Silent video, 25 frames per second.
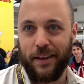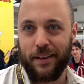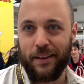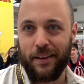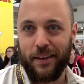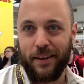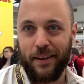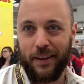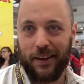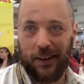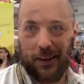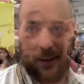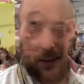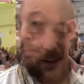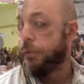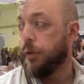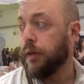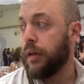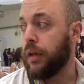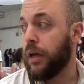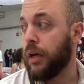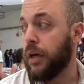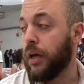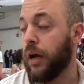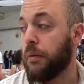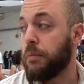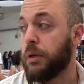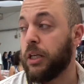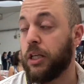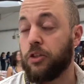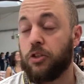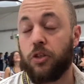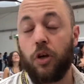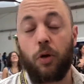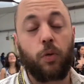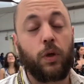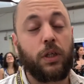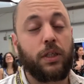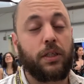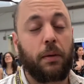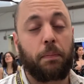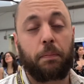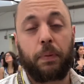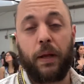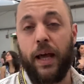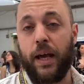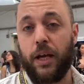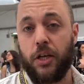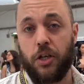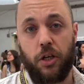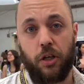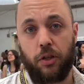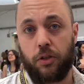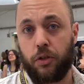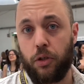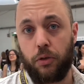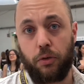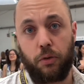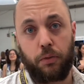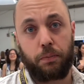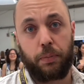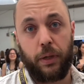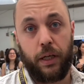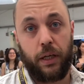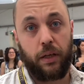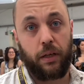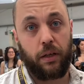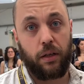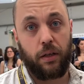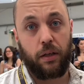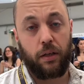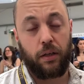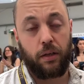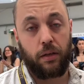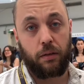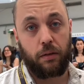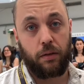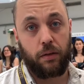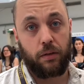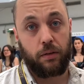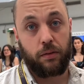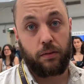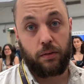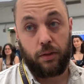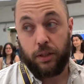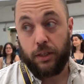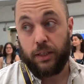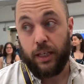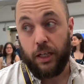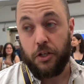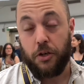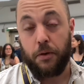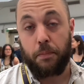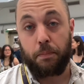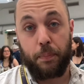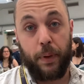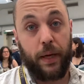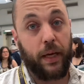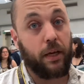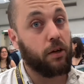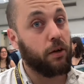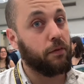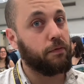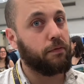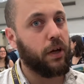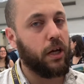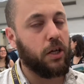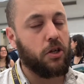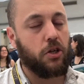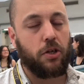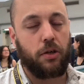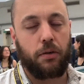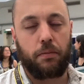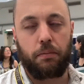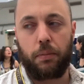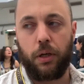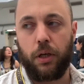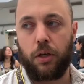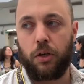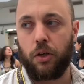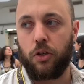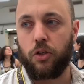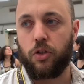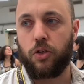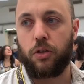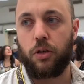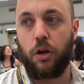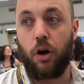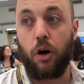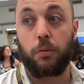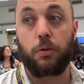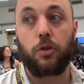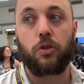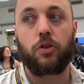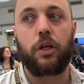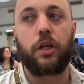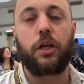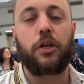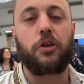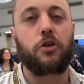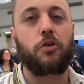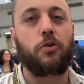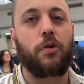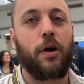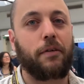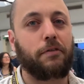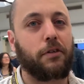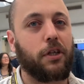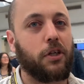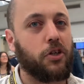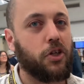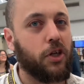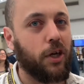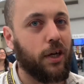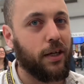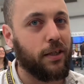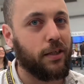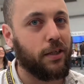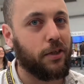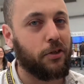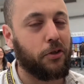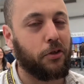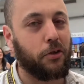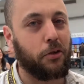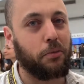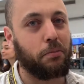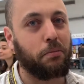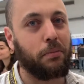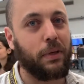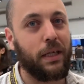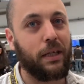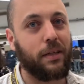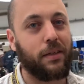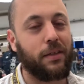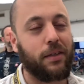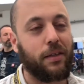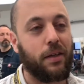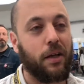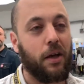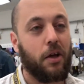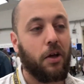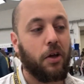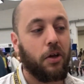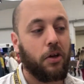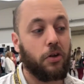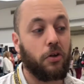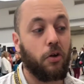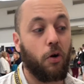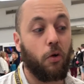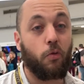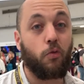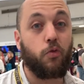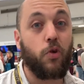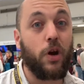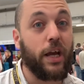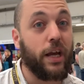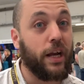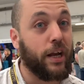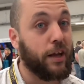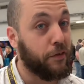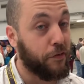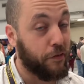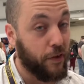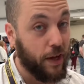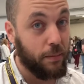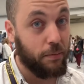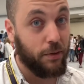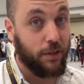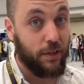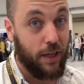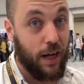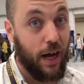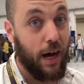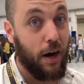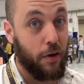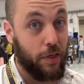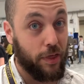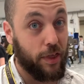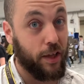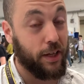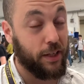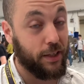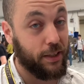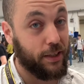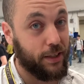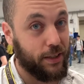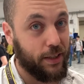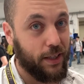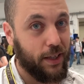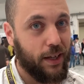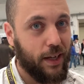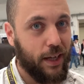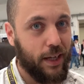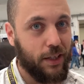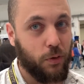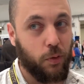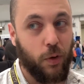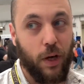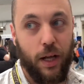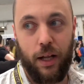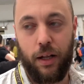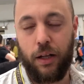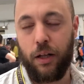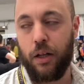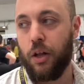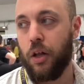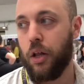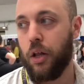I mean, it's always a pleasure to be in such a big convention because obviously you have the chance to meet, you know, really famous authors as well,